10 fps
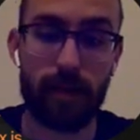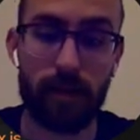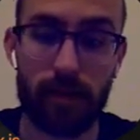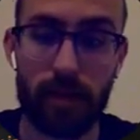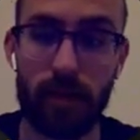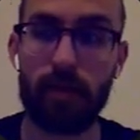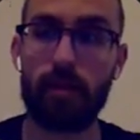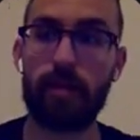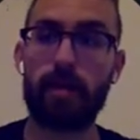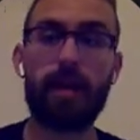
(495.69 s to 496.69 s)
So
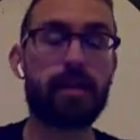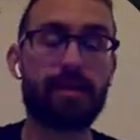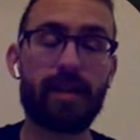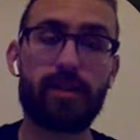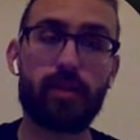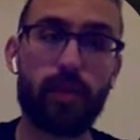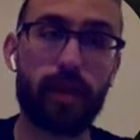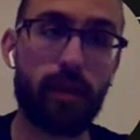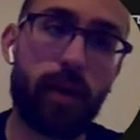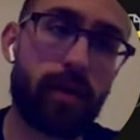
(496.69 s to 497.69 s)
it's a
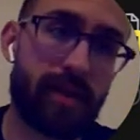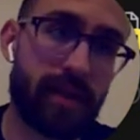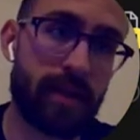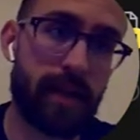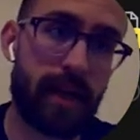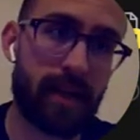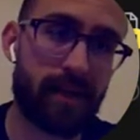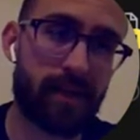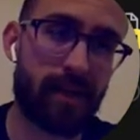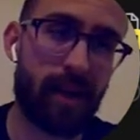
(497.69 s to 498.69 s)
really weird
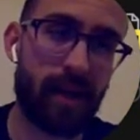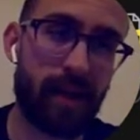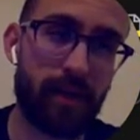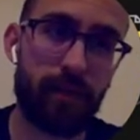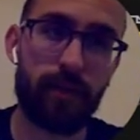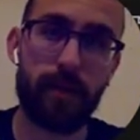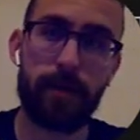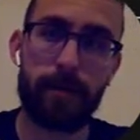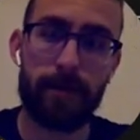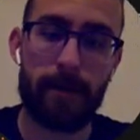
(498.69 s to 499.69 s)
syntax, kind of,
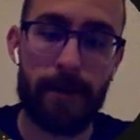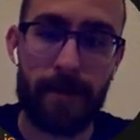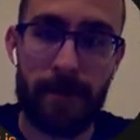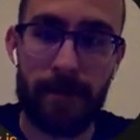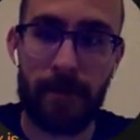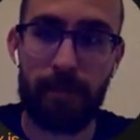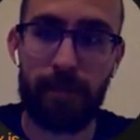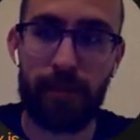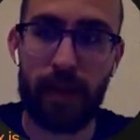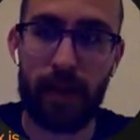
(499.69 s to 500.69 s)
and
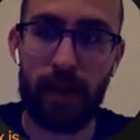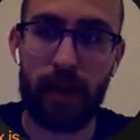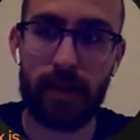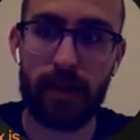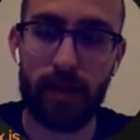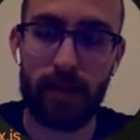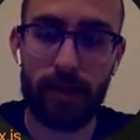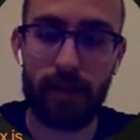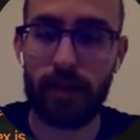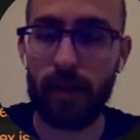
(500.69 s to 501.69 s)
it's
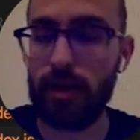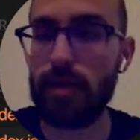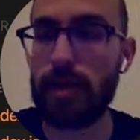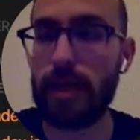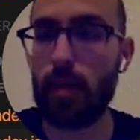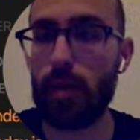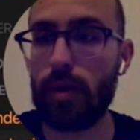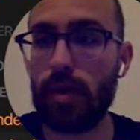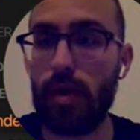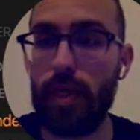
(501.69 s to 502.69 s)
done using a new
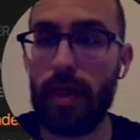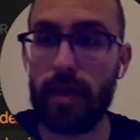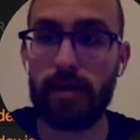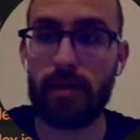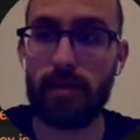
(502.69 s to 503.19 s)
keyword called this.